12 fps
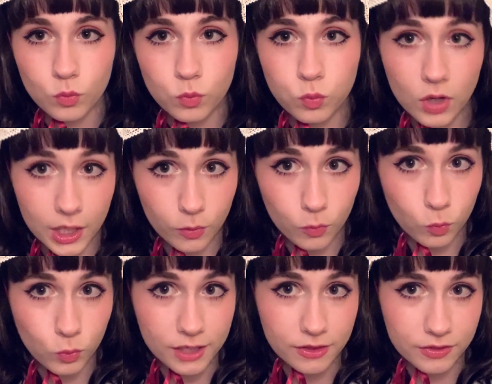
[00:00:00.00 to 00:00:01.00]
what
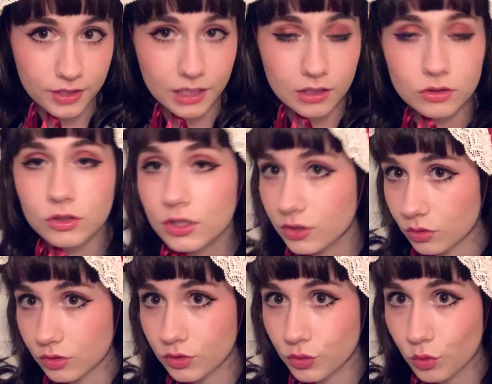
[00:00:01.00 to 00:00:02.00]
we think looks
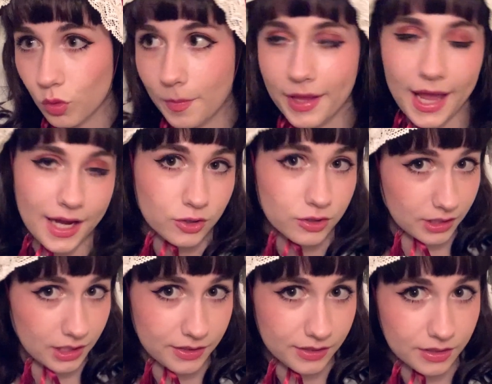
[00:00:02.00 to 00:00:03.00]
old school but actually
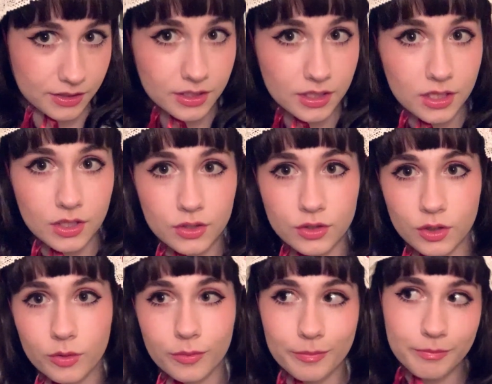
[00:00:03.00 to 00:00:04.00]
isn't.
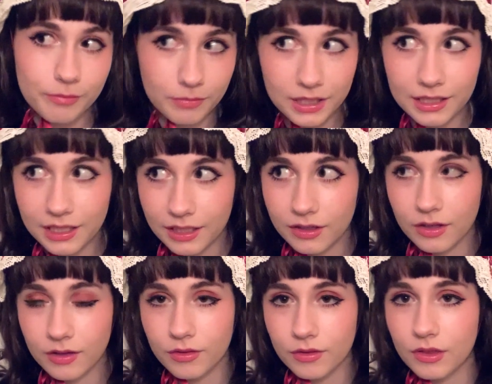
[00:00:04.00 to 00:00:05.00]
So meaning
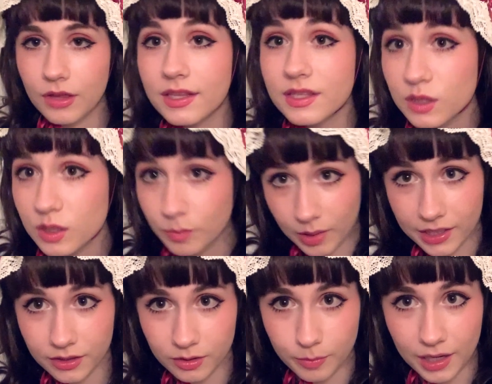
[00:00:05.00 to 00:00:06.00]

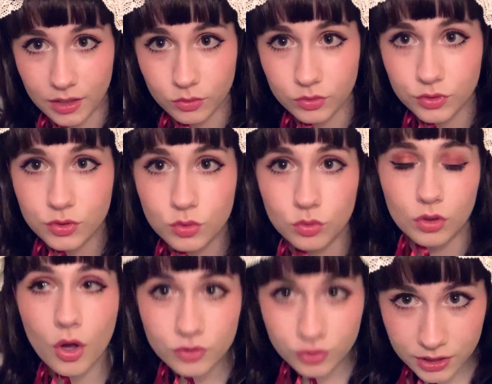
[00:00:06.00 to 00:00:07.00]
inspired by old
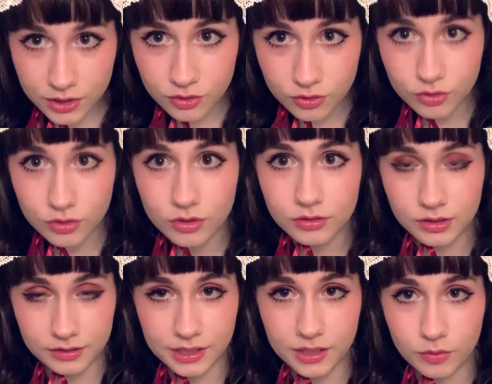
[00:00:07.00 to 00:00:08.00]
school. Traditional
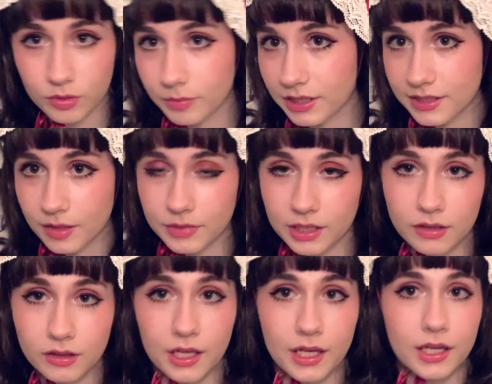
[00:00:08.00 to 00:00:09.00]
Lolita would be something
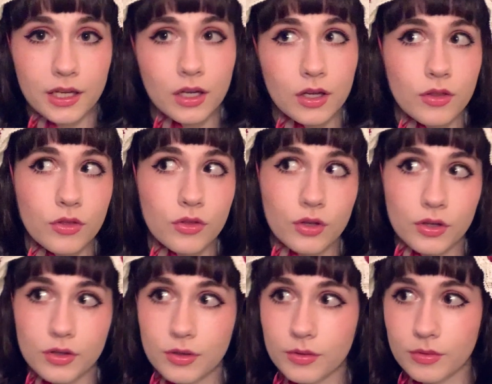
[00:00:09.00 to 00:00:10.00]
like
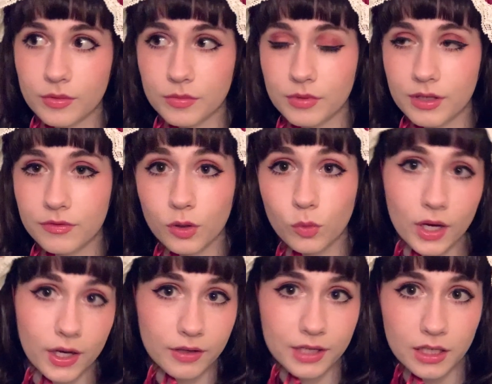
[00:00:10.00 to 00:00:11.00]
if you're
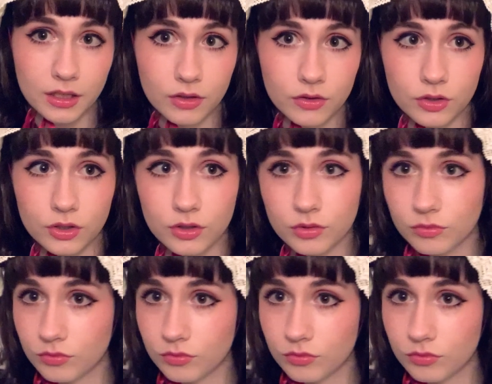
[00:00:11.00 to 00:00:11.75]
wearing the